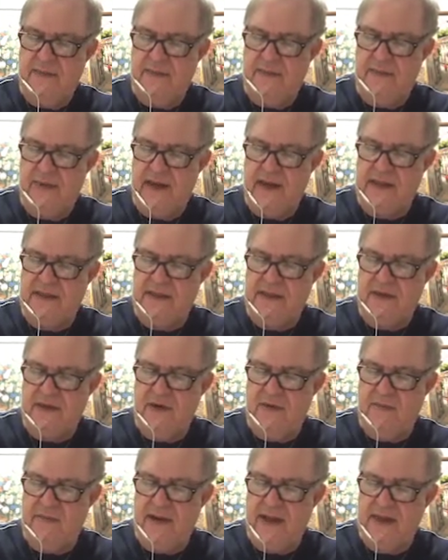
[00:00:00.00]
plus the
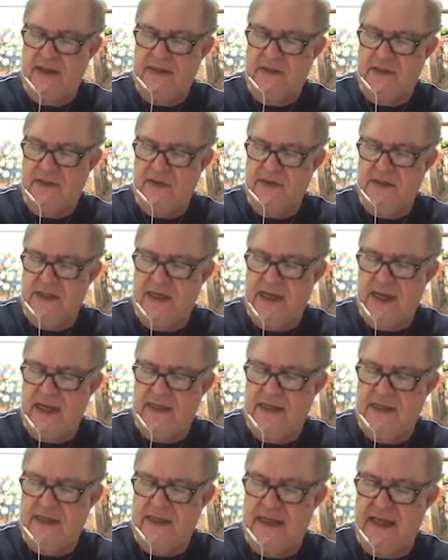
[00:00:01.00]
complex
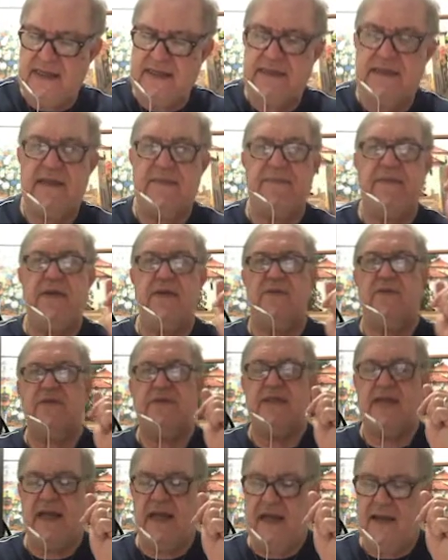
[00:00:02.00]
conjugate, doesn't depend on
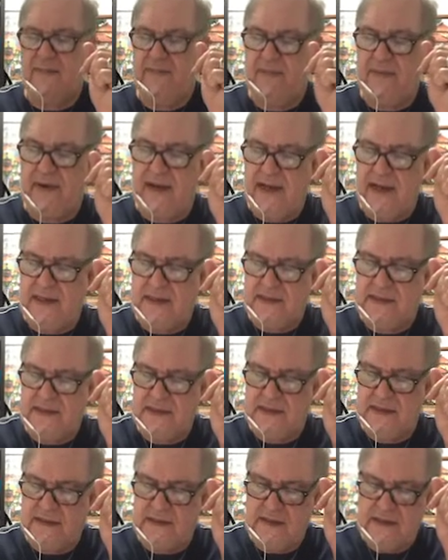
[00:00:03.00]
time,
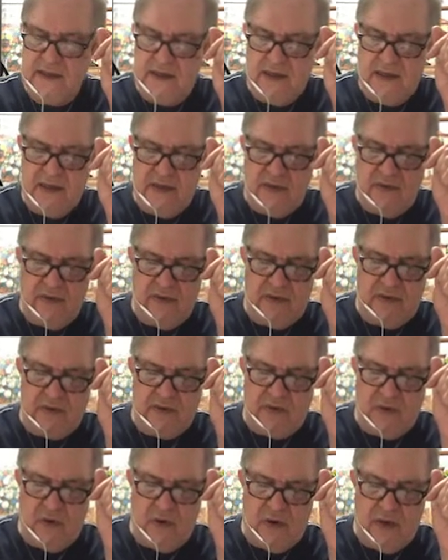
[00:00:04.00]
plus
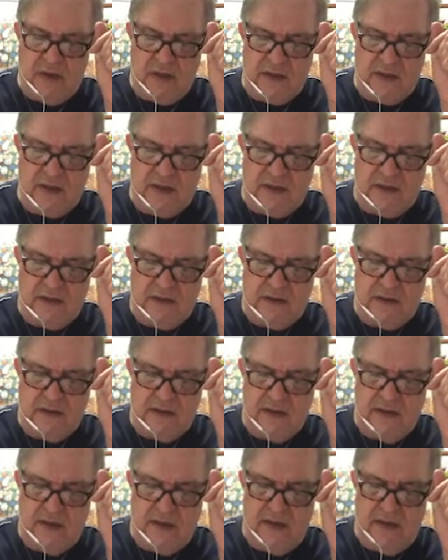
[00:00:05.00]
1/4
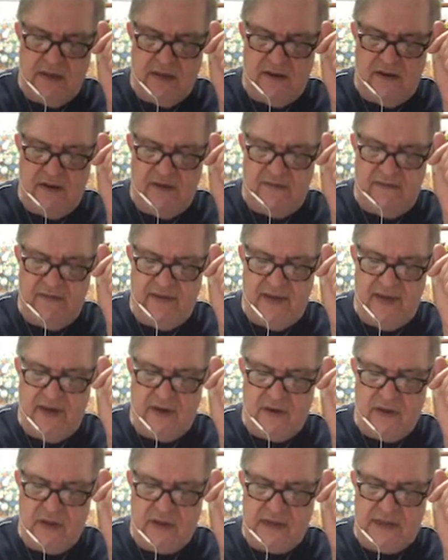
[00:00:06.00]
of E
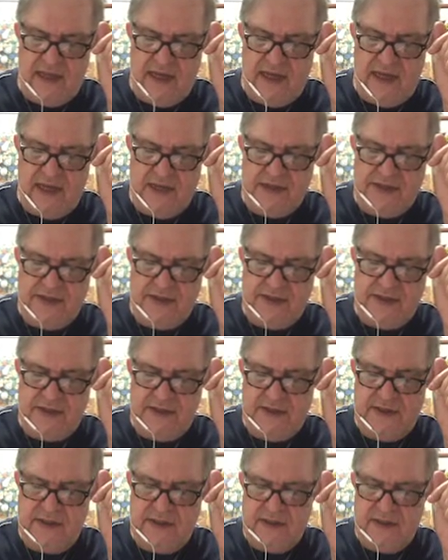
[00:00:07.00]
cross H
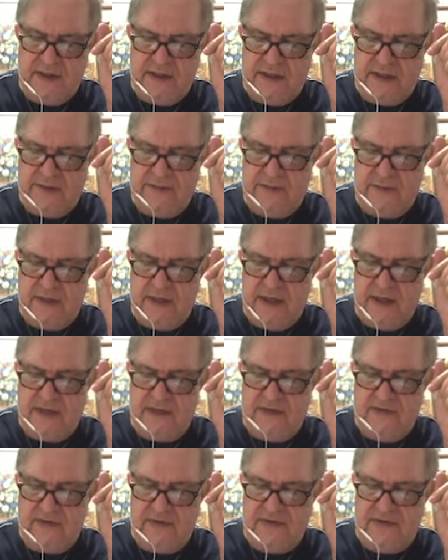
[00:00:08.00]

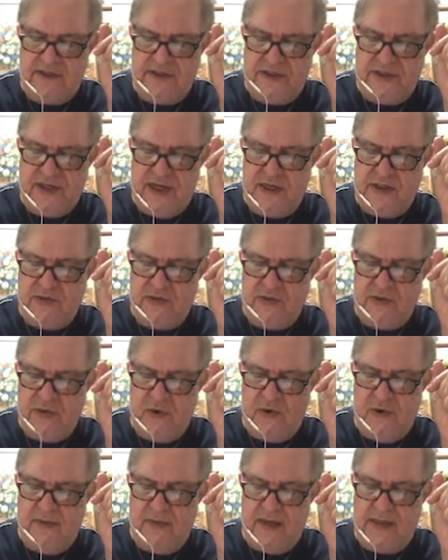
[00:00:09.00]
exponential of j2
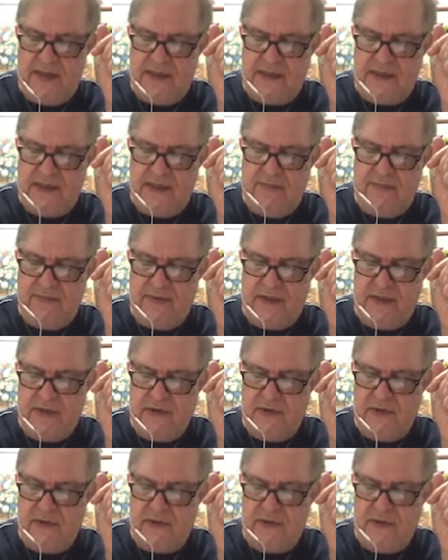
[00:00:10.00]
omega t plus
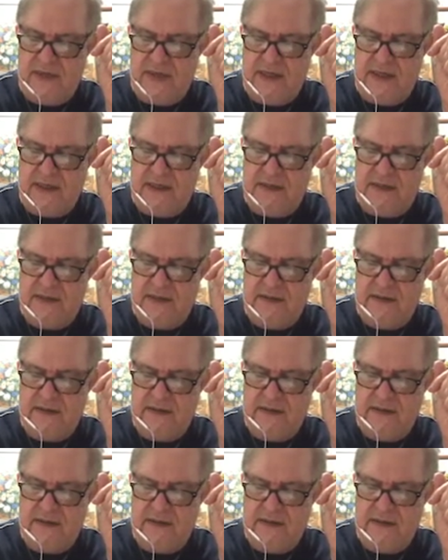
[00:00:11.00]
conjugate,